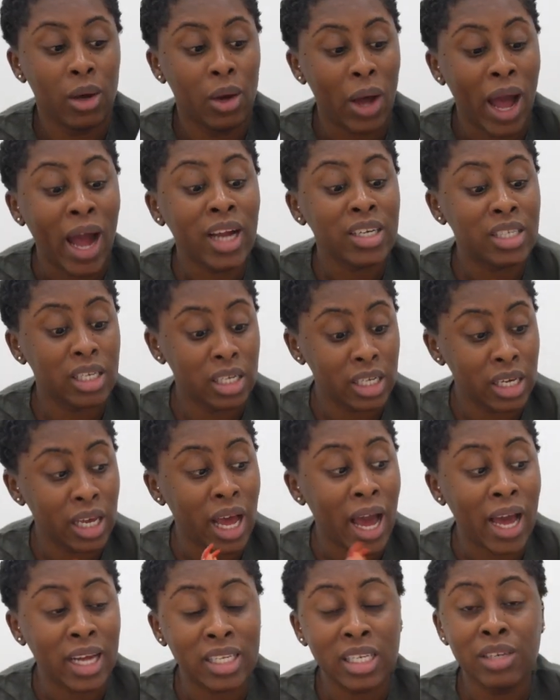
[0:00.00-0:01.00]
Actually,
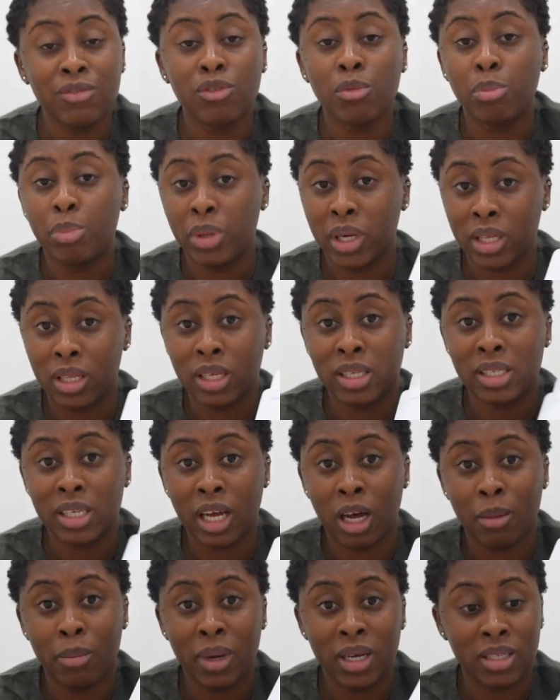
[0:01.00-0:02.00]
I didn't even pick this
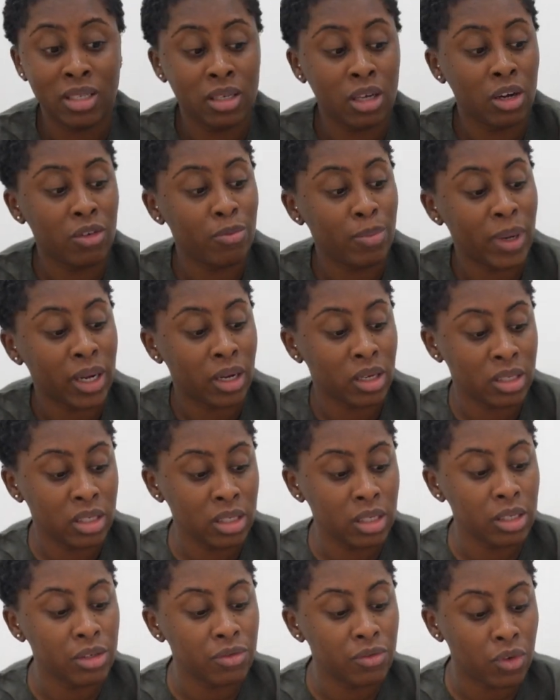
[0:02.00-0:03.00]
out myself. My
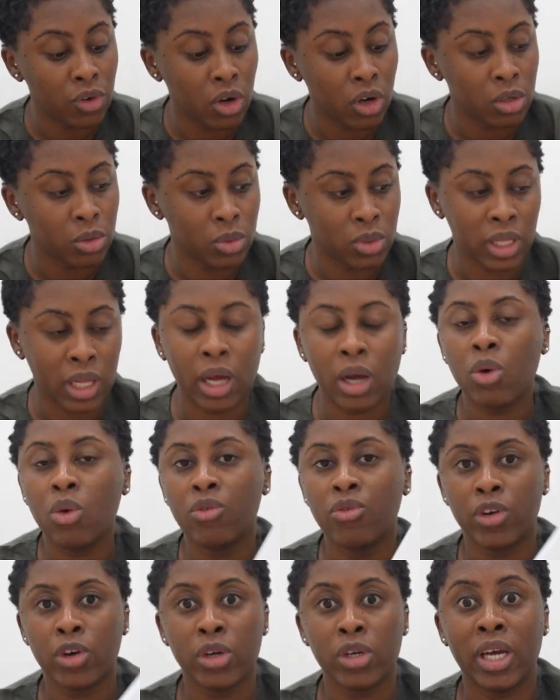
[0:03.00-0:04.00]
cousin Yvonne was like, oh,
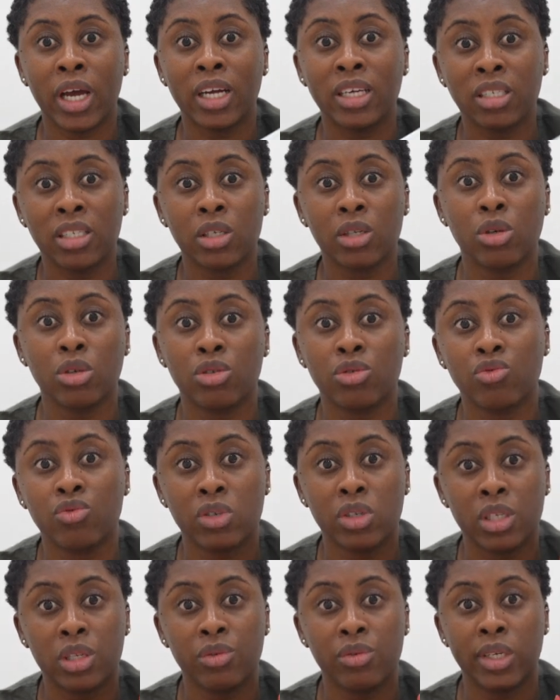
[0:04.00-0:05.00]
very, actually going to
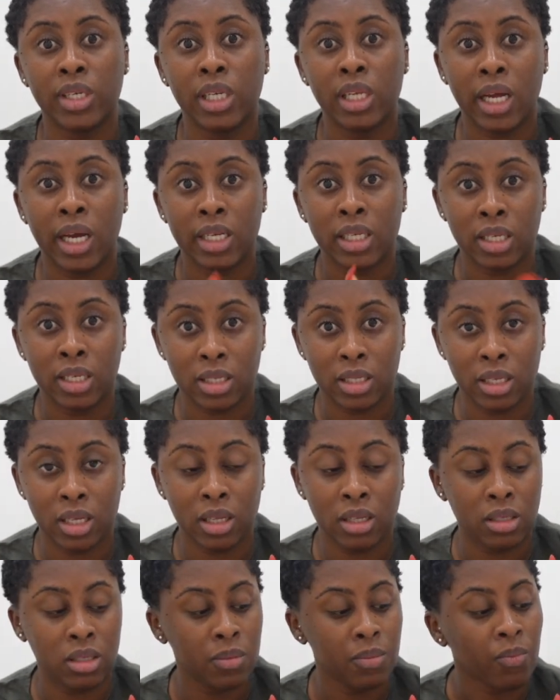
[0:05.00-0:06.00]
really, really like this
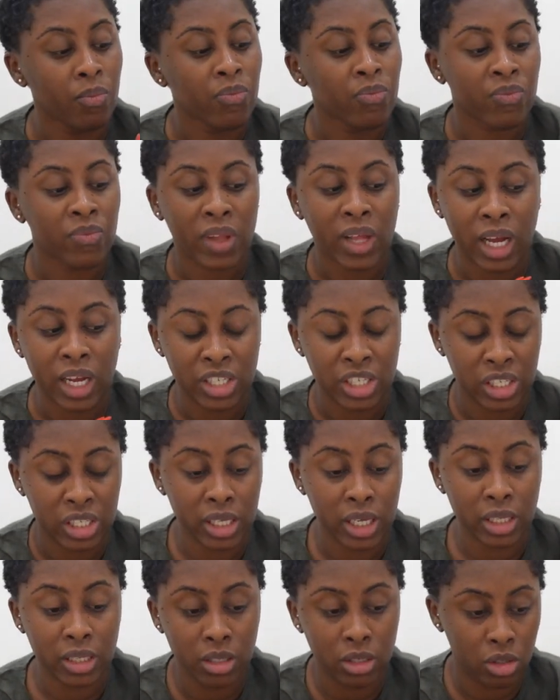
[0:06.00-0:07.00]
scent. And she
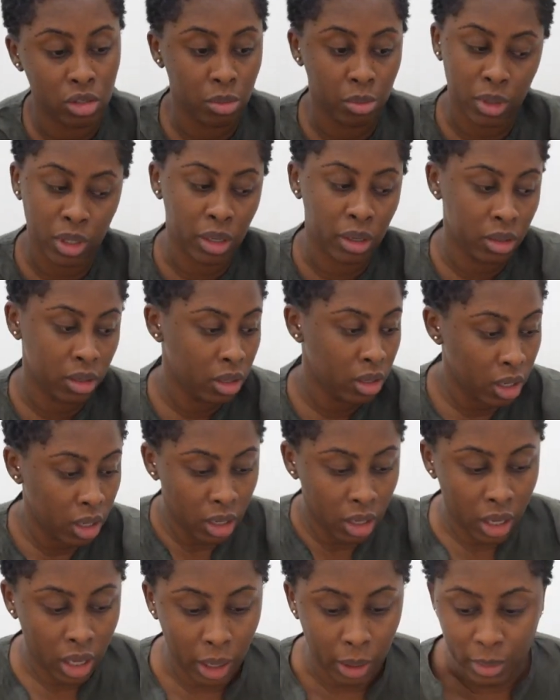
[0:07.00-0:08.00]
sent it to me.
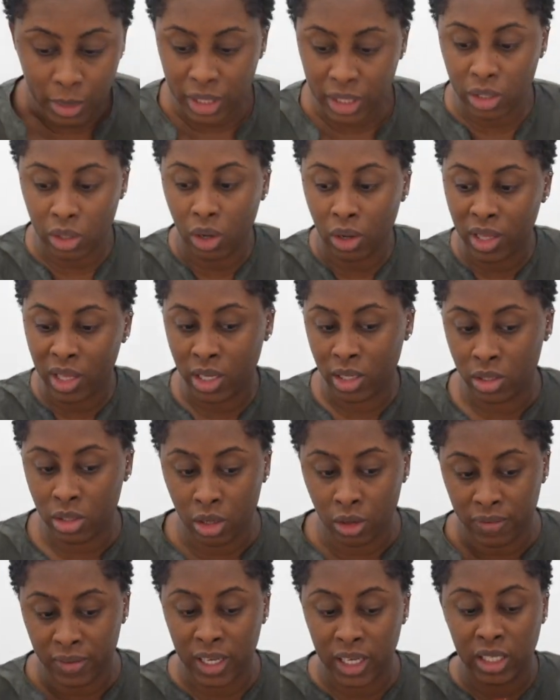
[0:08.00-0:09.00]
I missed all that
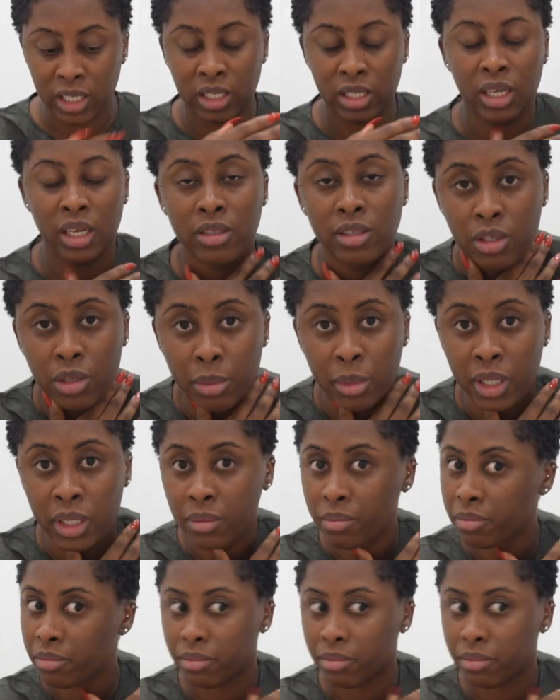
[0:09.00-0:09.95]
stuff that she sent to me.